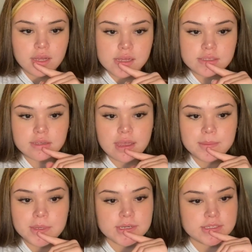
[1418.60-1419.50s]
Sky
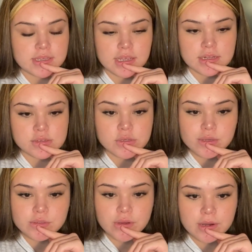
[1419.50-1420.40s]
Bear said,
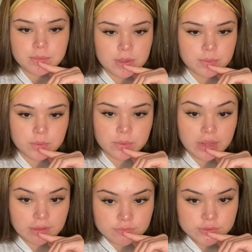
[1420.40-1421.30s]
so sorry people were
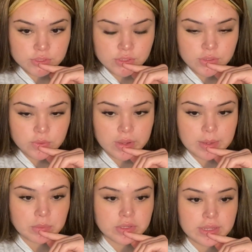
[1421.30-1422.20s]
hateful to you.
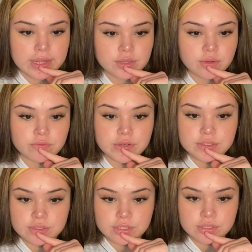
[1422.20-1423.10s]
I'm glad you
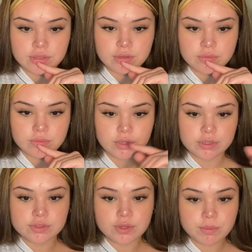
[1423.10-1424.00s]
researched though.
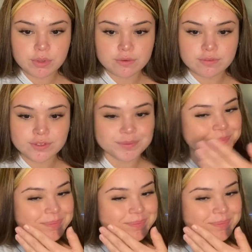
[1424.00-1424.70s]
You're so beautiful.